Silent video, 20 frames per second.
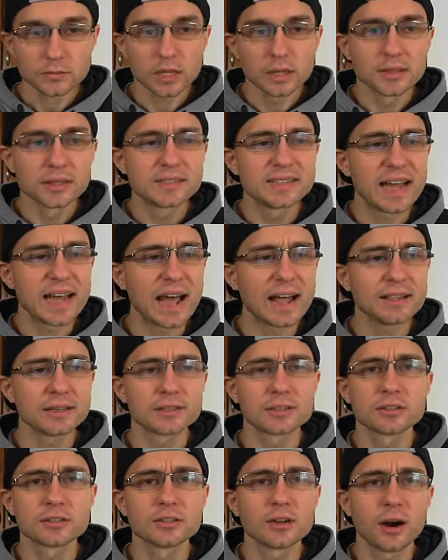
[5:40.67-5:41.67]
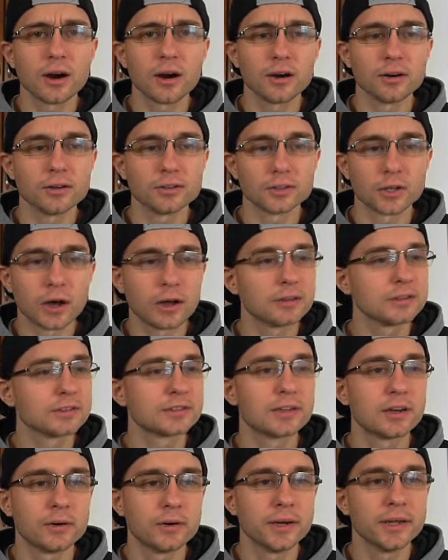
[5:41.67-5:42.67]
The Dallas Stars,
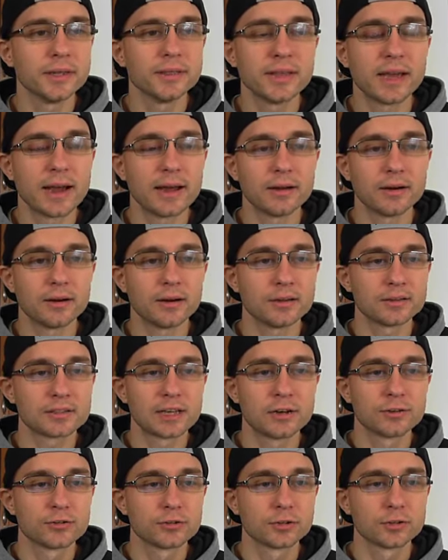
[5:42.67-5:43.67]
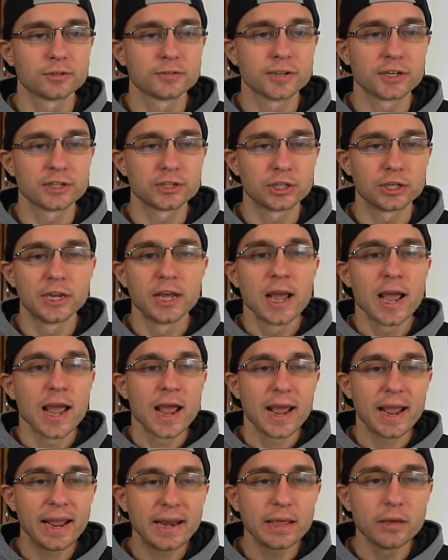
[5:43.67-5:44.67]
also in that uh, Central Division,
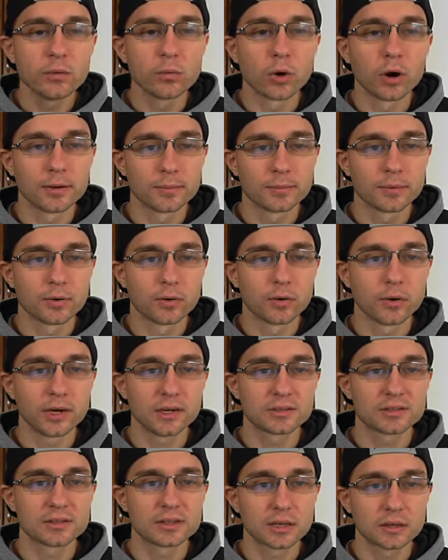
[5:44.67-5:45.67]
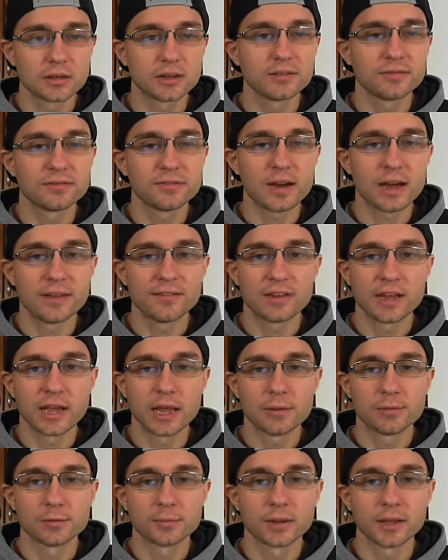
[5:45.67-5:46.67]
81 points, 65
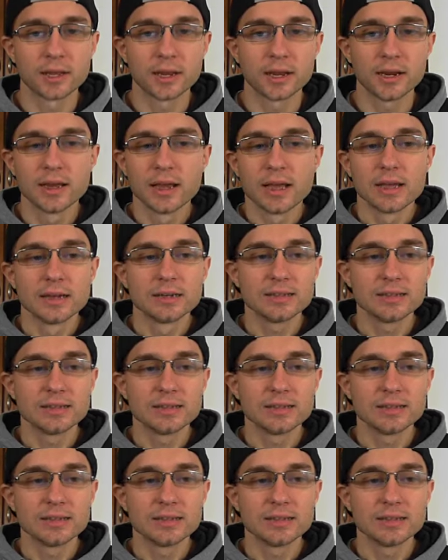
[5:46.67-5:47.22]
games played.